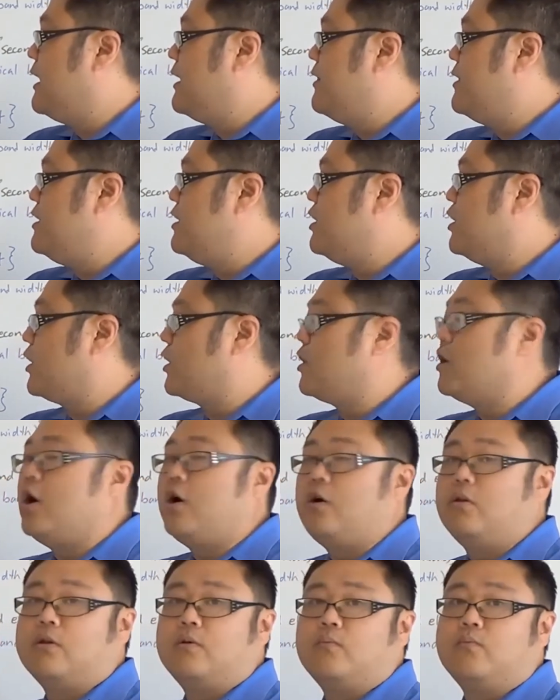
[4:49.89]
and then you got a
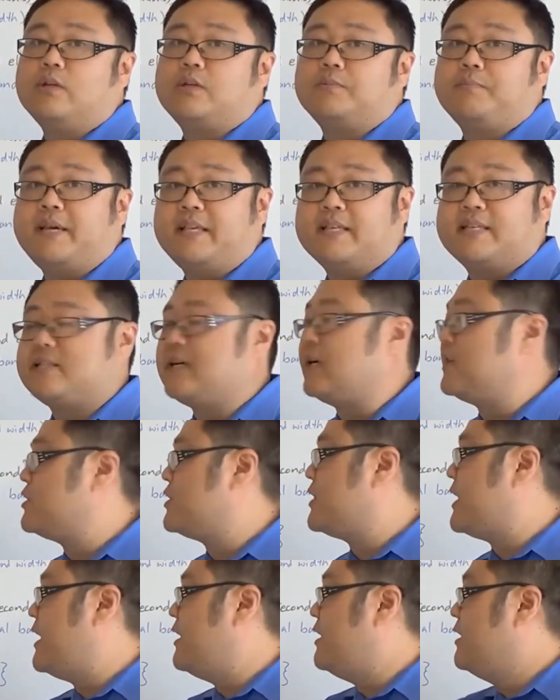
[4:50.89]
colon, which means
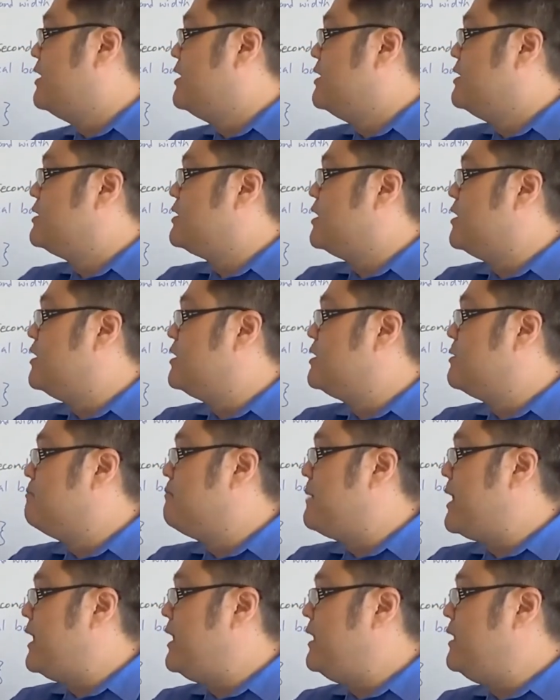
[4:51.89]
such that. So the
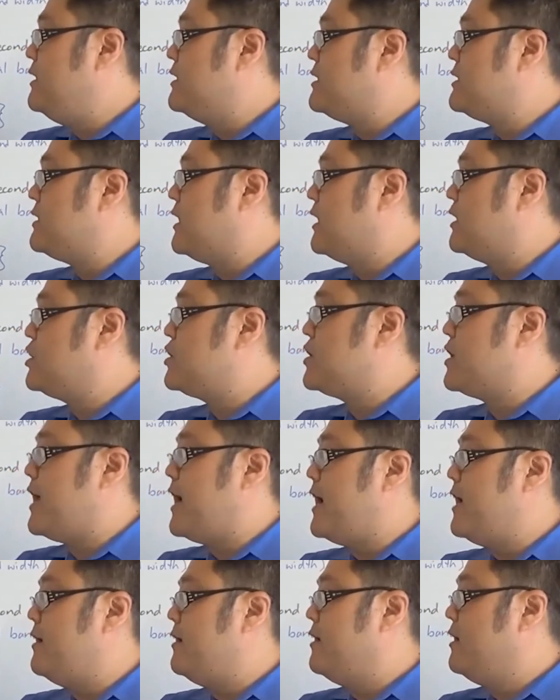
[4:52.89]
domain is such
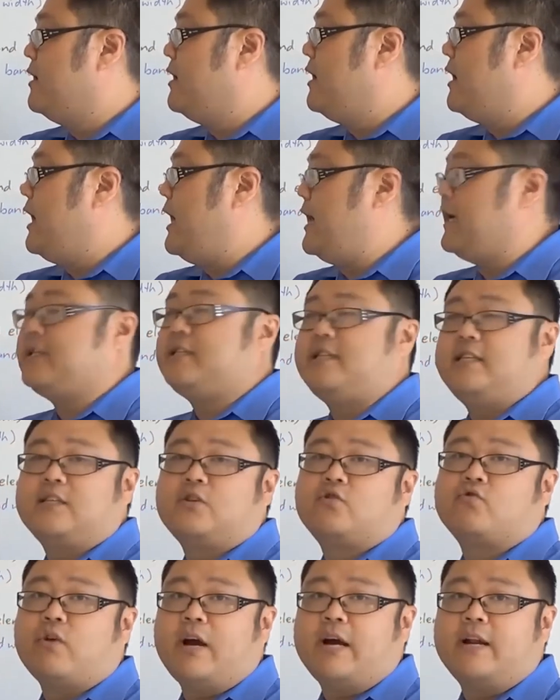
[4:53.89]
that x
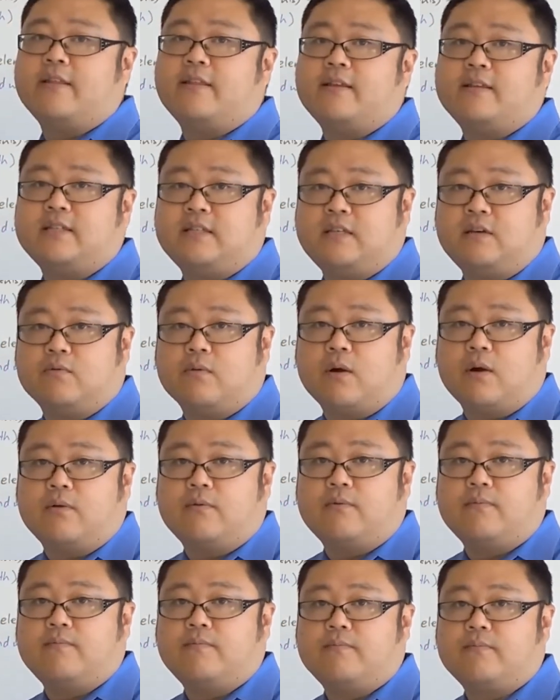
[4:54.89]
is greater than 0.
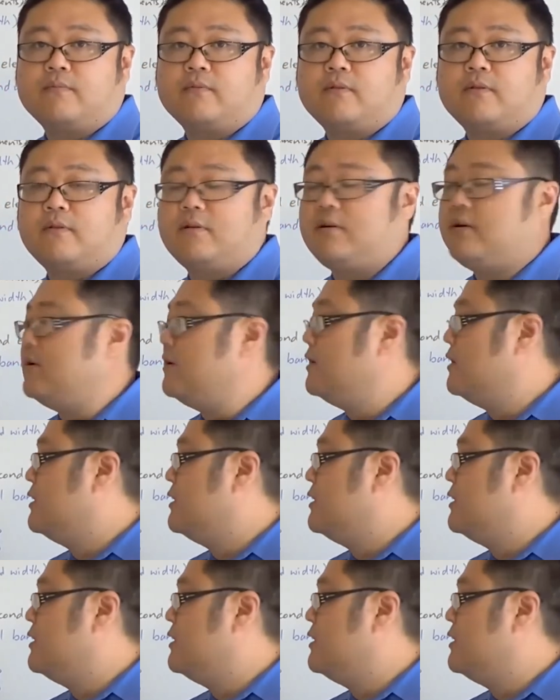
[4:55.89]
All right.